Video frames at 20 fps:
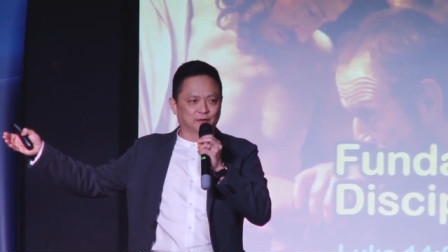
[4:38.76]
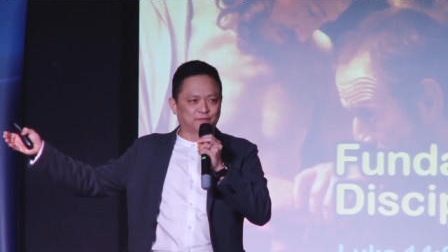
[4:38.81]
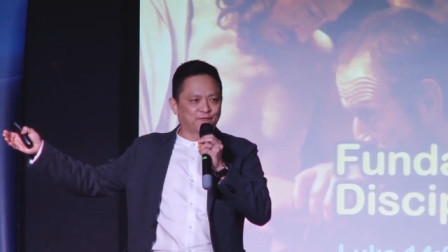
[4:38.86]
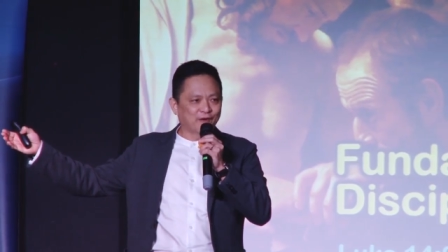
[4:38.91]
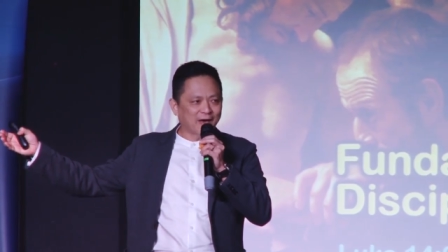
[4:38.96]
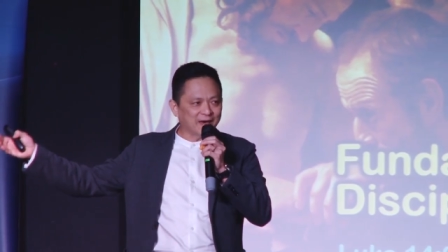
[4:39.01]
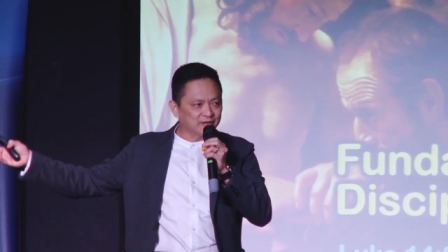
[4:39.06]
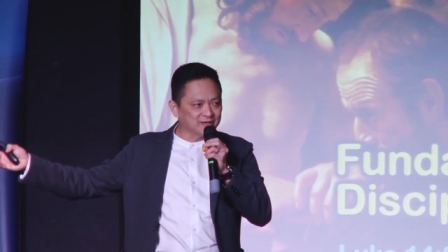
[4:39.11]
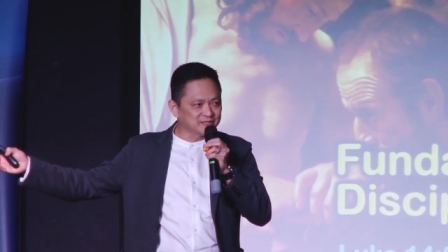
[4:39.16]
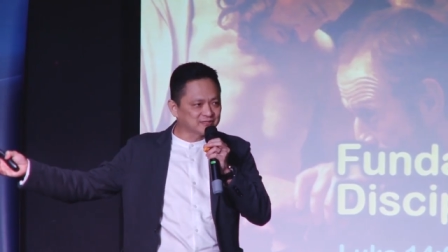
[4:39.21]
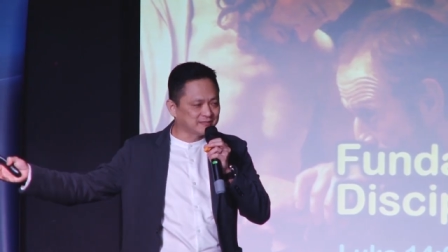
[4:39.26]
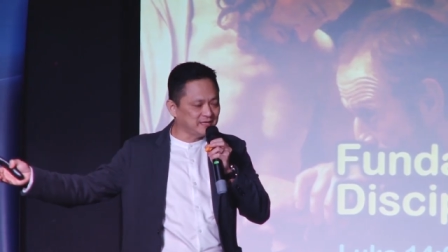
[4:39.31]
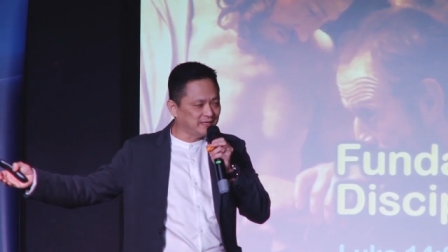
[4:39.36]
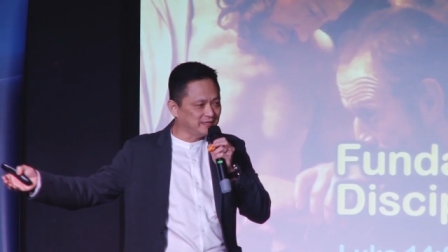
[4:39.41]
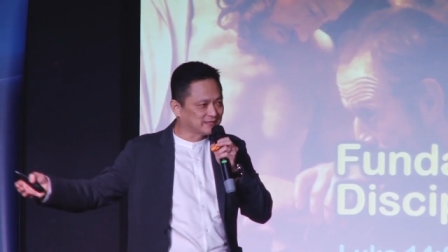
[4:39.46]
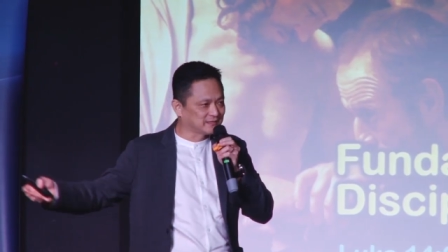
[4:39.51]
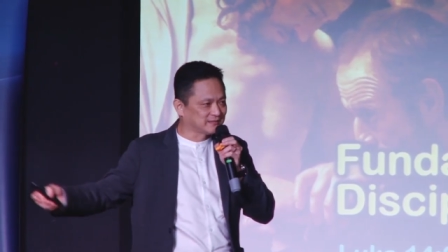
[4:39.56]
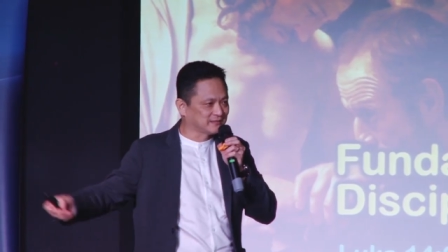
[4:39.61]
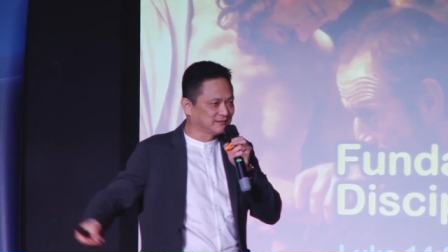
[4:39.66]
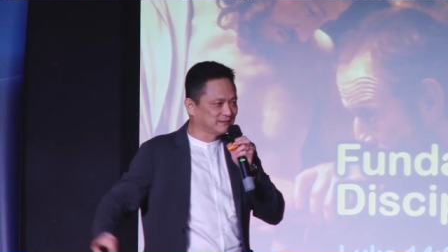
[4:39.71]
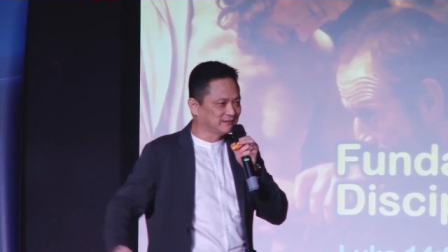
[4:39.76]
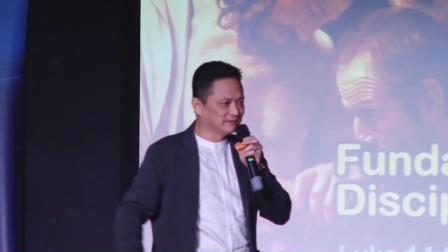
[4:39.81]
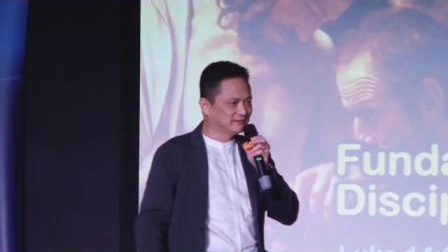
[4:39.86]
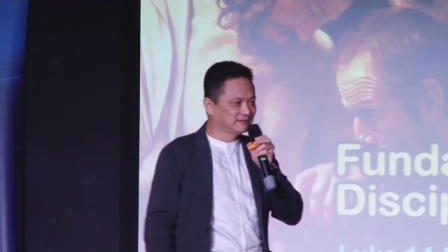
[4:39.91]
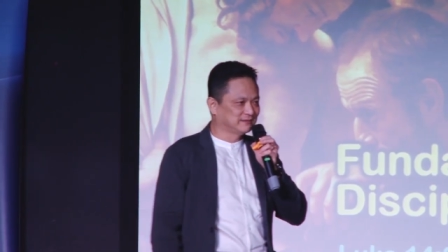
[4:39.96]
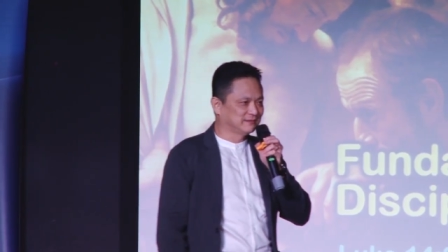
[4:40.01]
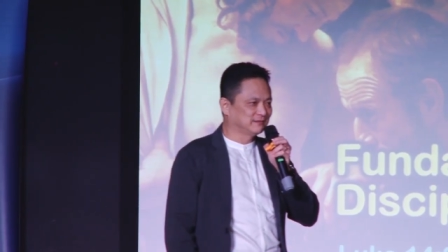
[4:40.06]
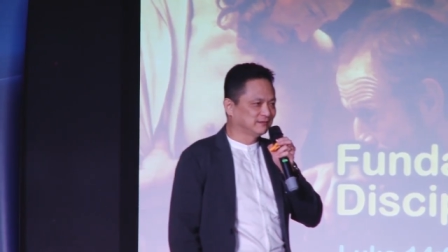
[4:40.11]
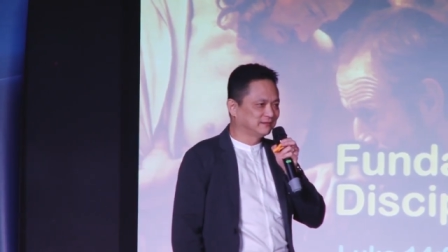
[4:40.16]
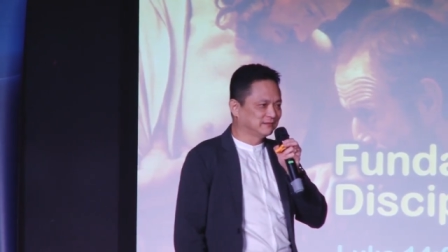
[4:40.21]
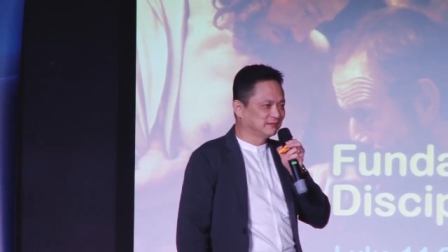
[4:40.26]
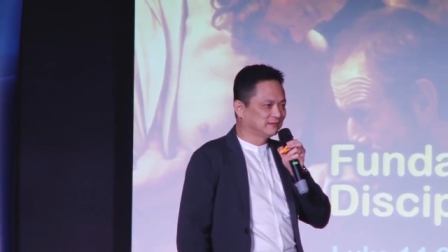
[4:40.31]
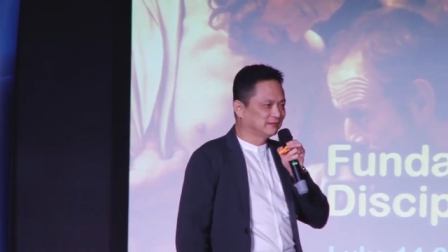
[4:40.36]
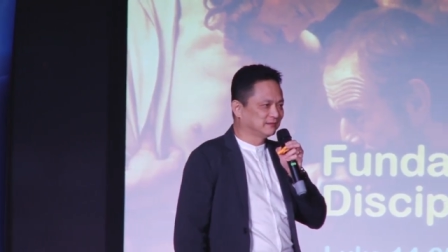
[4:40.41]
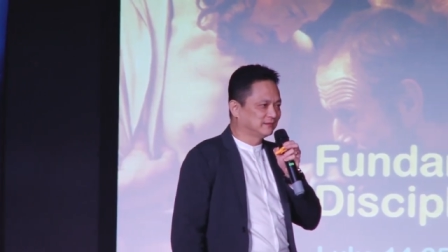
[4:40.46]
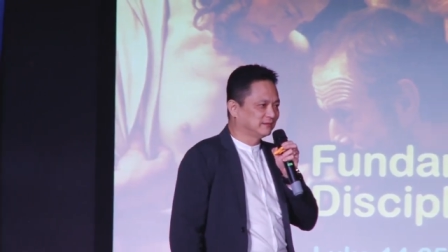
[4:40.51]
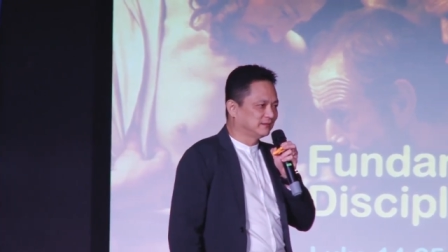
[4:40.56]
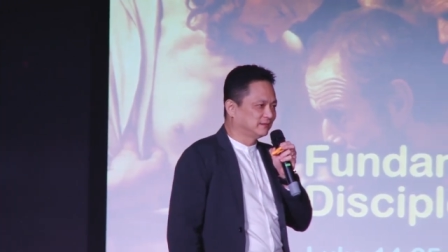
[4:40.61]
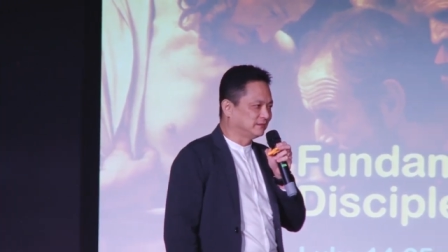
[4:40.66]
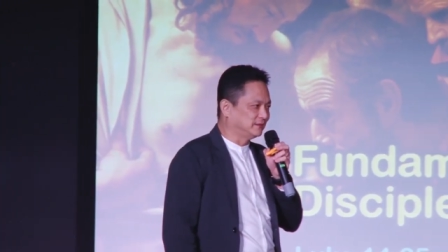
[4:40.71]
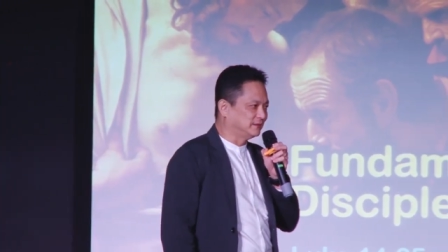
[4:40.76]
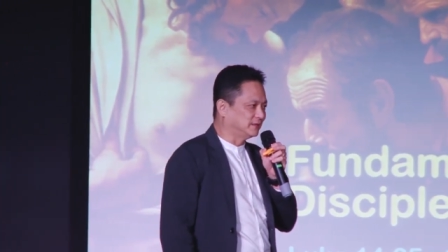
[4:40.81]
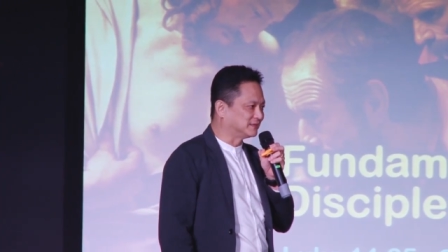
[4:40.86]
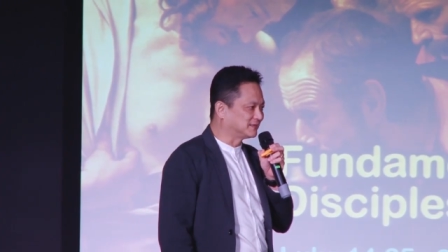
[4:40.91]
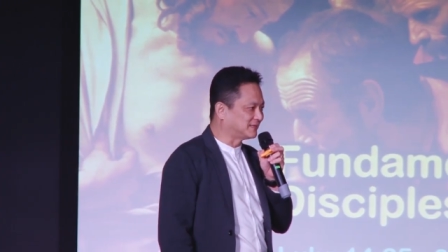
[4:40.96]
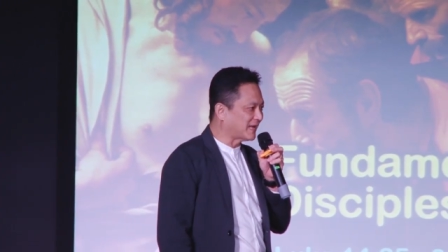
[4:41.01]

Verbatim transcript: the Pharisees, the